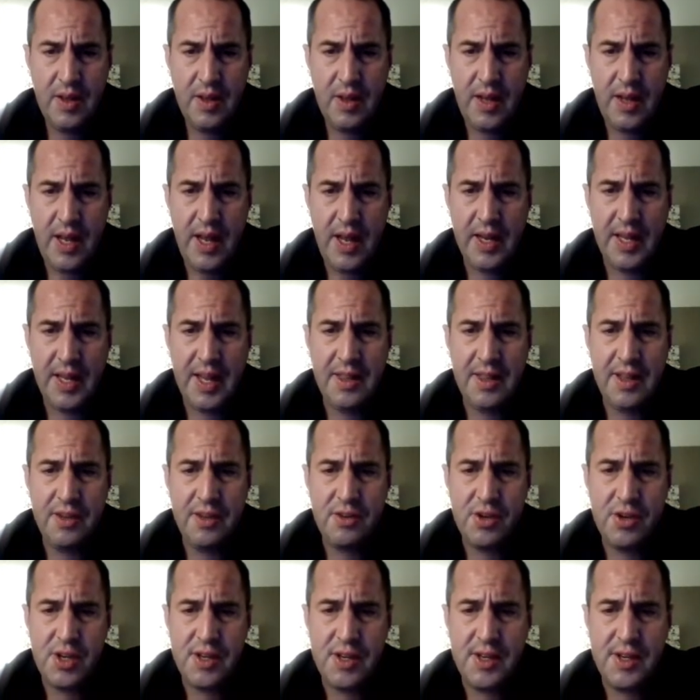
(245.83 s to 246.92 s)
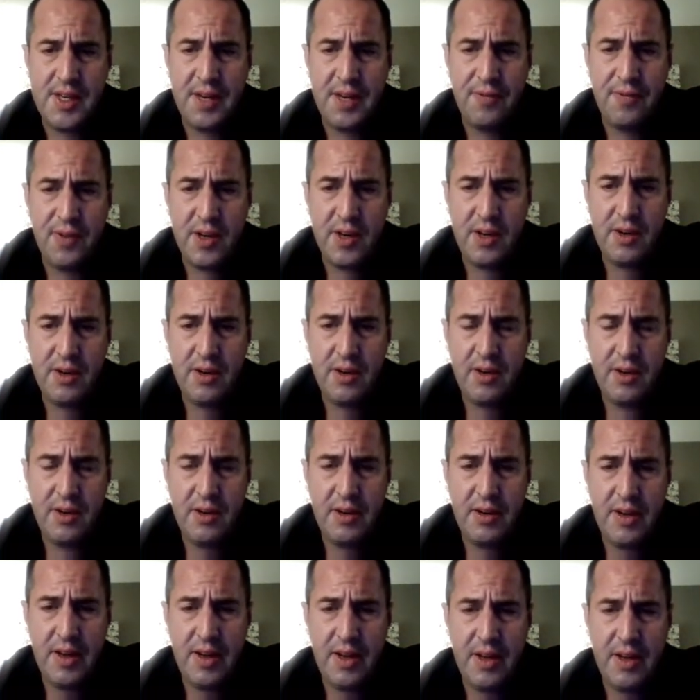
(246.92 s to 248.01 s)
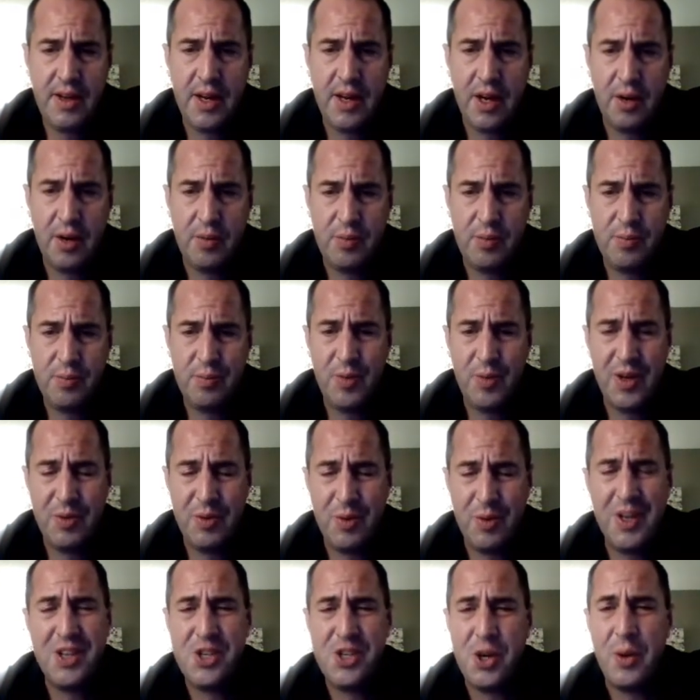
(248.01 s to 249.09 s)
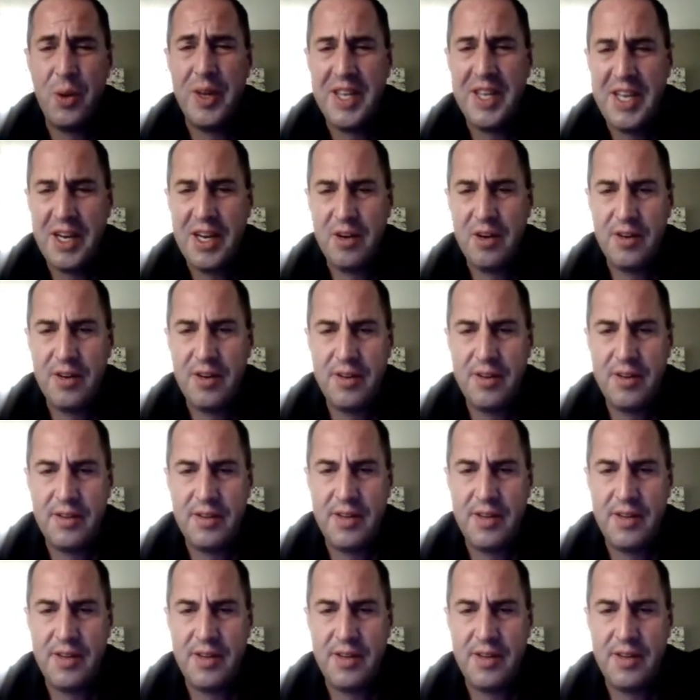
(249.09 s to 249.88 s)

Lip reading: And again, these are just different, what it's showing here is